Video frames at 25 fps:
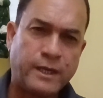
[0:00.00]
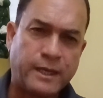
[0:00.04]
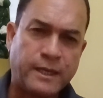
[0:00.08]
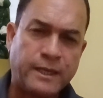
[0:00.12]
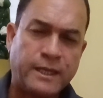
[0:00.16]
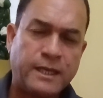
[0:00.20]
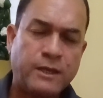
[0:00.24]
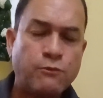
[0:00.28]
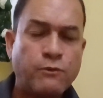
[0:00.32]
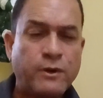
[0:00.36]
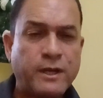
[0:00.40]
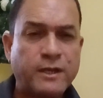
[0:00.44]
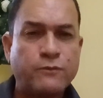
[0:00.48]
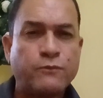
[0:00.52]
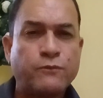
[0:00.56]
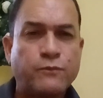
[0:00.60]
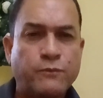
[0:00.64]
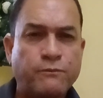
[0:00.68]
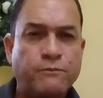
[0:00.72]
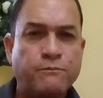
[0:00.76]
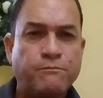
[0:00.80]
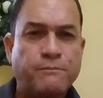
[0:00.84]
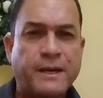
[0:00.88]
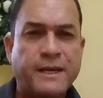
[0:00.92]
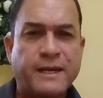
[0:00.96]
he
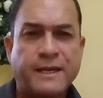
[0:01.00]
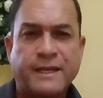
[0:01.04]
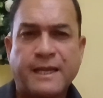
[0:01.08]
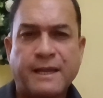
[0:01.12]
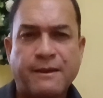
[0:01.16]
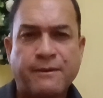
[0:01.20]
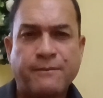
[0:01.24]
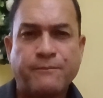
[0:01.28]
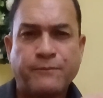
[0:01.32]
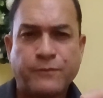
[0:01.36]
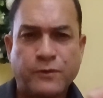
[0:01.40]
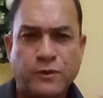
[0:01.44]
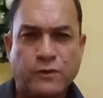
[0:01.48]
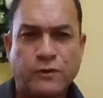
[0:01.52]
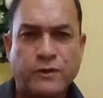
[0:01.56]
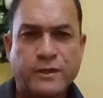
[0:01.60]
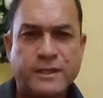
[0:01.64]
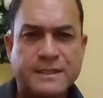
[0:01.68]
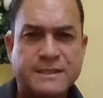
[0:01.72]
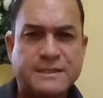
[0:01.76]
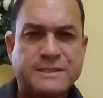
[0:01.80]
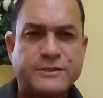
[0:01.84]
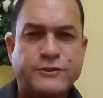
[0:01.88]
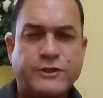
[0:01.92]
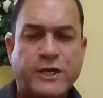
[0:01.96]
went by the name,
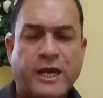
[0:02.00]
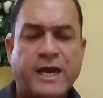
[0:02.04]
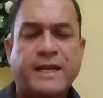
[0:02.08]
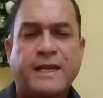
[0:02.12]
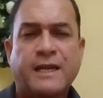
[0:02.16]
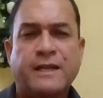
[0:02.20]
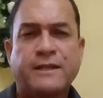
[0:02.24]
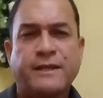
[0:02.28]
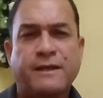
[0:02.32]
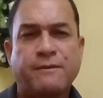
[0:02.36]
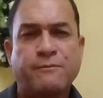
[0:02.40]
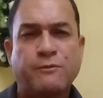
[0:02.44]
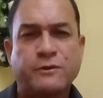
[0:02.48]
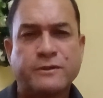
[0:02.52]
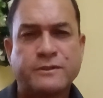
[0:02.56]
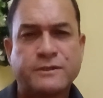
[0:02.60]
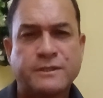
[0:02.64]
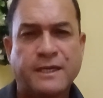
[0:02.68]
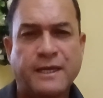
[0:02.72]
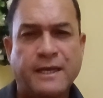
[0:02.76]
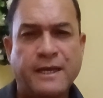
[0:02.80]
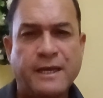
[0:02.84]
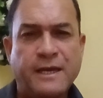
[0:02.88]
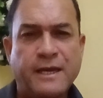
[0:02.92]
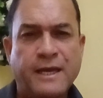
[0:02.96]
his channel name was
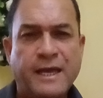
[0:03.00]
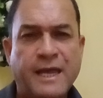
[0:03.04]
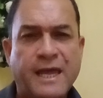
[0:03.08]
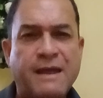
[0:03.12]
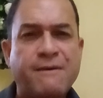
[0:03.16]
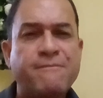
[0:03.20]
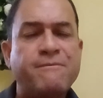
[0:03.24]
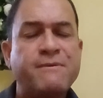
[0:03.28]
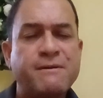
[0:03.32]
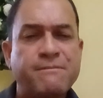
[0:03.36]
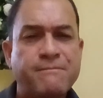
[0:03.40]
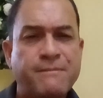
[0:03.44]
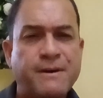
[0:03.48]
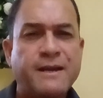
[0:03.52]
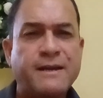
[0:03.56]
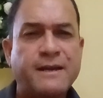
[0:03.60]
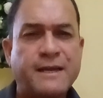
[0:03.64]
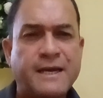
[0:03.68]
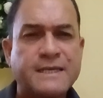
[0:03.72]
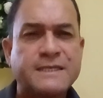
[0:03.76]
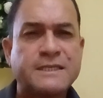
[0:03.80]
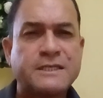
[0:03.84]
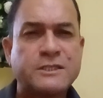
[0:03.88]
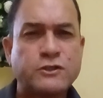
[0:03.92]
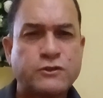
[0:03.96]
Every Man
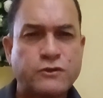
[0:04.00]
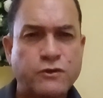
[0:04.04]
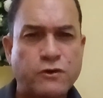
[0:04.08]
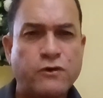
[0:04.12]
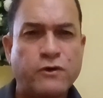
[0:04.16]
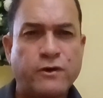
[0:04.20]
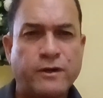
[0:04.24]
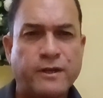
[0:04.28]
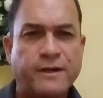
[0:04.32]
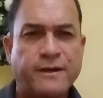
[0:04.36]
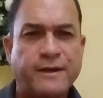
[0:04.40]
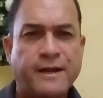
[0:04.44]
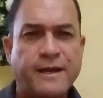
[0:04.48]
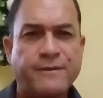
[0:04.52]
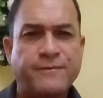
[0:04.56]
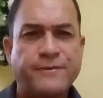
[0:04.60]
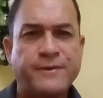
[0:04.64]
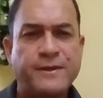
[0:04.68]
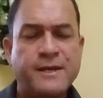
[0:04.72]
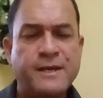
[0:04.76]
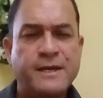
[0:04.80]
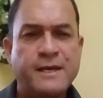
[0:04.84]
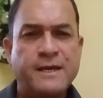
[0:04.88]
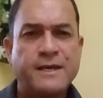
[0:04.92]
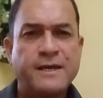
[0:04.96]
Has a Story, right?
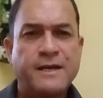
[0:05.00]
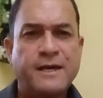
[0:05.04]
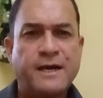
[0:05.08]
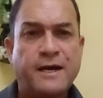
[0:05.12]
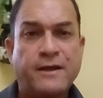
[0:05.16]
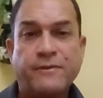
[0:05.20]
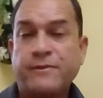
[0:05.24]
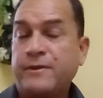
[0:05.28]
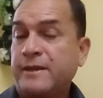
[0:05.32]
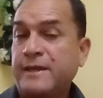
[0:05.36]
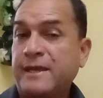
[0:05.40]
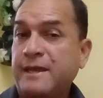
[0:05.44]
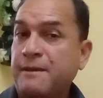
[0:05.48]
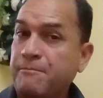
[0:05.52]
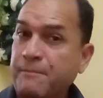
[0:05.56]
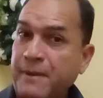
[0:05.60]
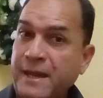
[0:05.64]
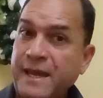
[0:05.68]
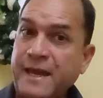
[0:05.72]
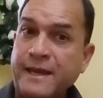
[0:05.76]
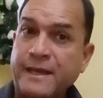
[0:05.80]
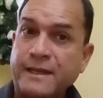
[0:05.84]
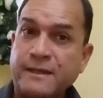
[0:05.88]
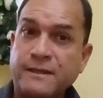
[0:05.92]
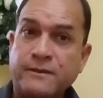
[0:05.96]
That he
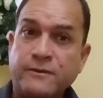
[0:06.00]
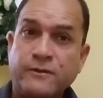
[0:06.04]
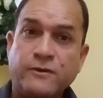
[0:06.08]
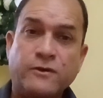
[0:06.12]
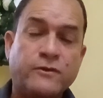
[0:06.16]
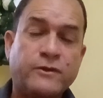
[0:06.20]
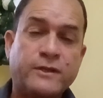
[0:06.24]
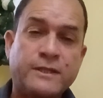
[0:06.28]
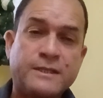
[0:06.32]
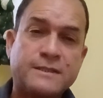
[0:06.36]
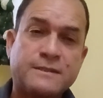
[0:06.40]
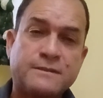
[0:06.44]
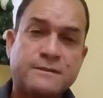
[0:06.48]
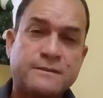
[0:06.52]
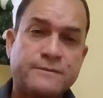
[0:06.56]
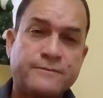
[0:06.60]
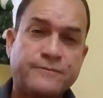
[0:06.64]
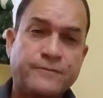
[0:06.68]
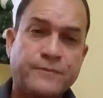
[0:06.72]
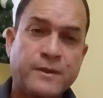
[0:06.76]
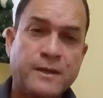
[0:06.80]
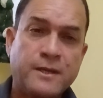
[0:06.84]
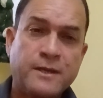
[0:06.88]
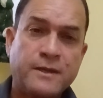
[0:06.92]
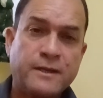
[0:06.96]
met, this,
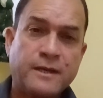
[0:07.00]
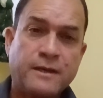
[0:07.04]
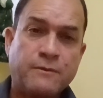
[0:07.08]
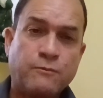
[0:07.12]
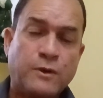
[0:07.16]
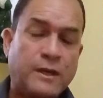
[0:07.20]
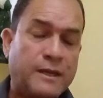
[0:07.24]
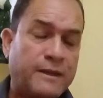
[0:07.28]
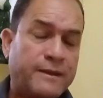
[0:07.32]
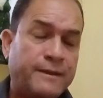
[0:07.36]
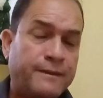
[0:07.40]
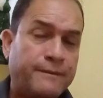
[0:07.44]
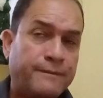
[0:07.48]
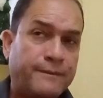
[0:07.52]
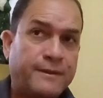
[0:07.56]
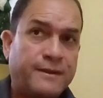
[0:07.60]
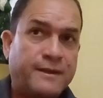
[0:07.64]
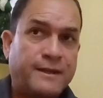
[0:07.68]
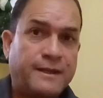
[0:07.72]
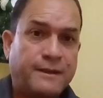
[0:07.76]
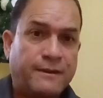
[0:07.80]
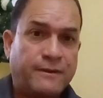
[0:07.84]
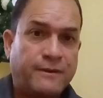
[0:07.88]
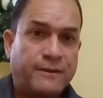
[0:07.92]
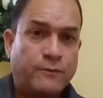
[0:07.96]
well,
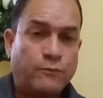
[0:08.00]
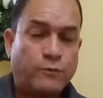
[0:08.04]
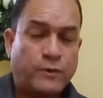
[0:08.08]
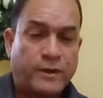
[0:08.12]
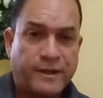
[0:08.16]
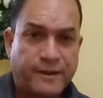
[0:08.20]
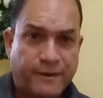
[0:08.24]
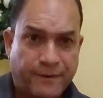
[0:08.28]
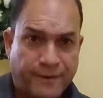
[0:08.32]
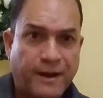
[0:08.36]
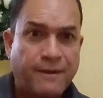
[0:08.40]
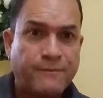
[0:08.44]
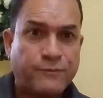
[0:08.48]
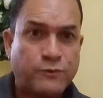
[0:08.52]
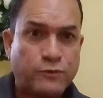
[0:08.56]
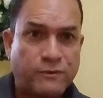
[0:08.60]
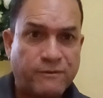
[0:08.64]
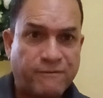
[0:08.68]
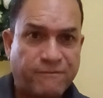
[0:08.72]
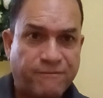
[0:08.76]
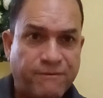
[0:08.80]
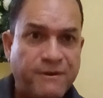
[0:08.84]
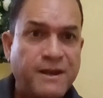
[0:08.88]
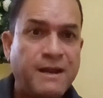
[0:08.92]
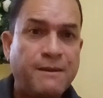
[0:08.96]
when he arrived to the
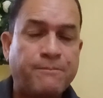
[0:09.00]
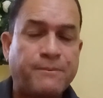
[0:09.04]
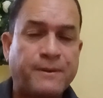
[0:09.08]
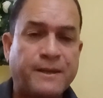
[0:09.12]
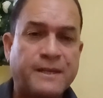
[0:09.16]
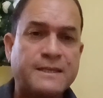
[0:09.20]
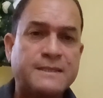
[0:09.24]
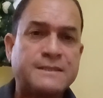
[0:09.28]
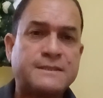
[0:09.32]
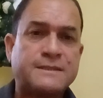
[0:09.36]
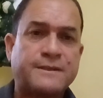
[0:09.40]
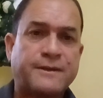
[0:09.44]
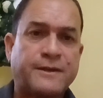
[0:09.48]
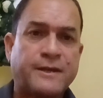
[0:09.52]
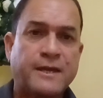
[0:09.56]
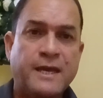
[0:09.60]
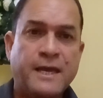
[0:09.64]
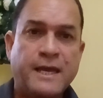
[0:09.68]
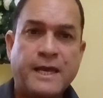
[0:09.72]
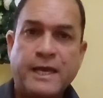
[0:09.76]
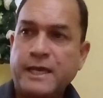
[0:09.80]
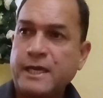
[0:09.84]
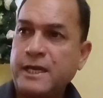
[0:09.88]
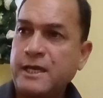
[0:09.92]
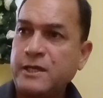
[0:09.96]
Philippines,
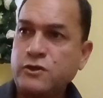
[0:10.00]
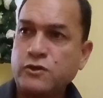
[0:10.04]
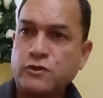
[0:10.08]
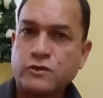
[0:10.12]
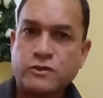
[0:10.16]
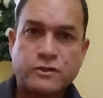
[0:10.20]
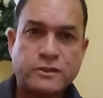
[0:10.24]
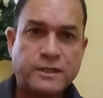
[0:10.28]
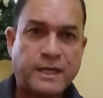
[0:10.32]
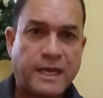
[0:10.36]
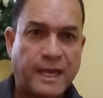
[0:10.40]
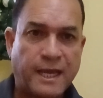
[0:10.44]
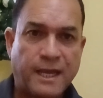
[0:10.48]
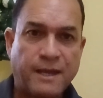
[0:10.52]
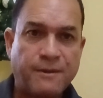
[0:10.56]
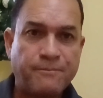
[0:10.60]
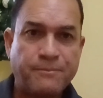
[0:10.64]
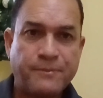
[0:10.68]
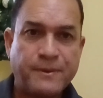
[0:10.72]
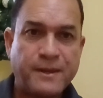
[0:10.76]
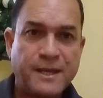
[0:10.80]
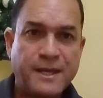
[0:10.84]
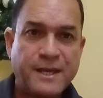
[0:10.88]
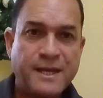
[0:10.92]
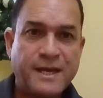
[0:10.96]
he just came
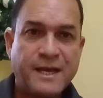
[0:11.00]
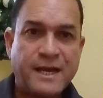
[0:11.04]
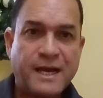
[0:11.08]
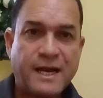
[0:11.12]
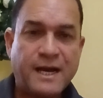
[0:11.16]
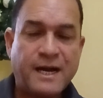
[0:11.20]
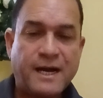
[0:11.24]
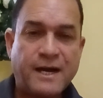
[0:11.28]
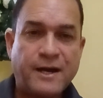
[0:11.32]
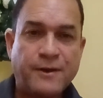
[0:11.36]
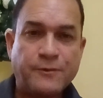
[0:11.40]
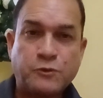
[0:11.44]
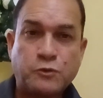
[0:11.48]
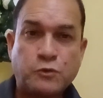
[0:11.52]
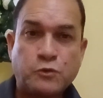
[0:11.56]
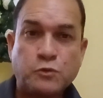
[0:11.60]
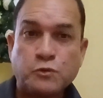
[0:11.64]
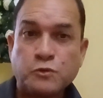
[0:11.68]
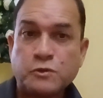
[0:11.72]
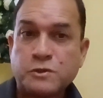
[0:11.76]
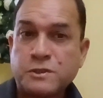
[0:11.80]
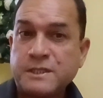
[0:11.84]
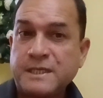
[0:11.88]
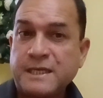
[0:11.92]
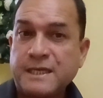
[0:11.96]
to
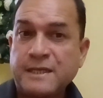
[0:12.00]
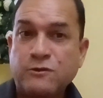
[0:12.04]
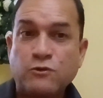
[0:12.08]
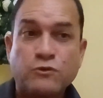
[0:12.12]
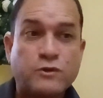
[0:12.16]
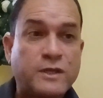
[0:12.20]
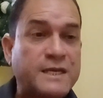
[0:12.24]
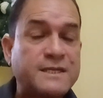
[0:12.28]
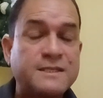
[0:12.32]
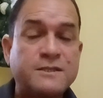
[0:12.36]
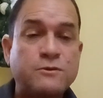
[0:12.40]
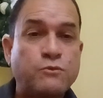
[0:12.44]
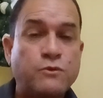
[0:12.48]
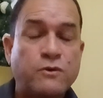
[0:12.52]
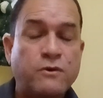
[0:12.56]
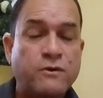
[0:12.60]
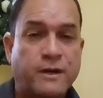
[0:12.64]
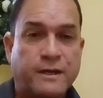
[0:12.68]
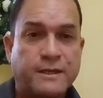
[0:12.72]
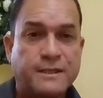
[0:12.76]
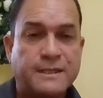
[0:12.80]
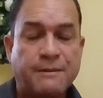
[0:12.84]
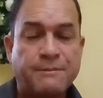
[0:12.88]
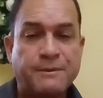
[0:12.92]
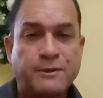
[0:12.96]
test the
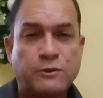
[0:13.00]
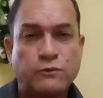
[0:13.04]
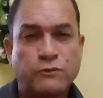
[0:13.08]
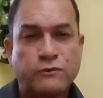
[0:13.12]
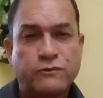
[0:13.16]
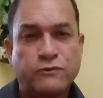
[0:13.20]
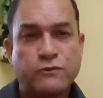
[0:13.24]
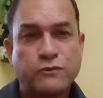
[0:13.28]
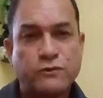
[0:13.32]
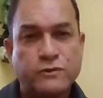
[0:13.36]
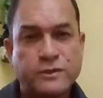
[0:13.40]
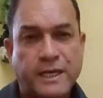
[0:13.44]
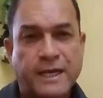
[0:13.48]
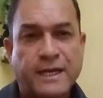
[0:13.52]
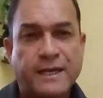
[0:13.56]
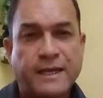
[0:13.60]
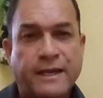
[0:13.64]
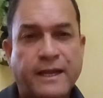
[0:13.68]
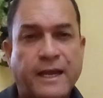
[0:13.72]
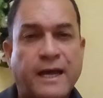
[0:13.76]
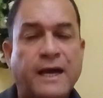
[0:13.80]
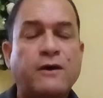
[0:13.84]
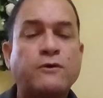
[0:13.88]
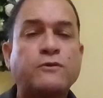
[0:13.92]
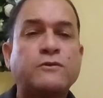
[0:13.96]
water. I mean, to check it
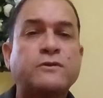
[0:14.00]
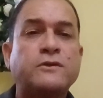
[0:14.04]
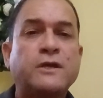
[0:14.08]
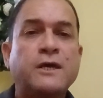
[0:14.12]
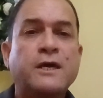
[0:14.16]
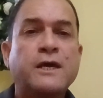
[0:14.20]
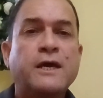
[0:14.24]
out,